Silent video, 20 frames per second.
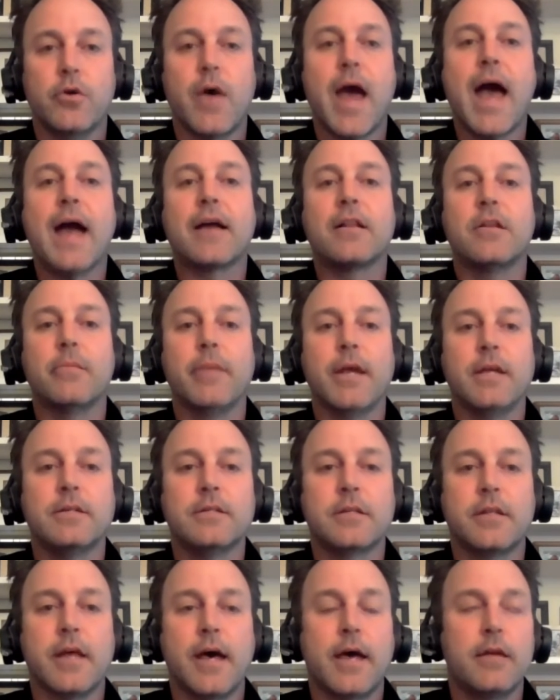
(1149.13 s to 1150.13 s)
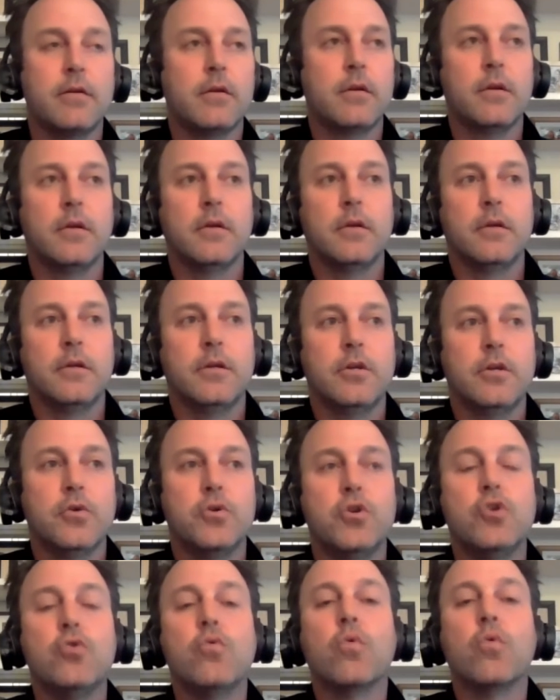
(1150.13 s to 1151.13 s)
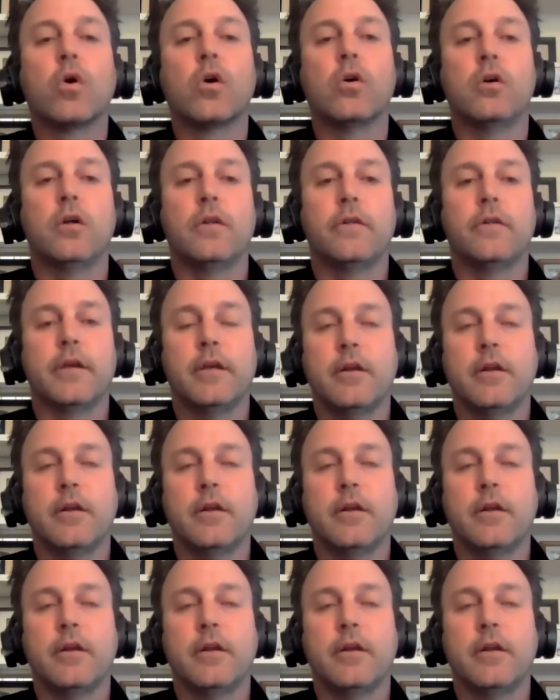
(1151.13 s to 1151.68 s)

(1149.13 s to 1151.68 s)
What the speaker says: acclimate to that, new world.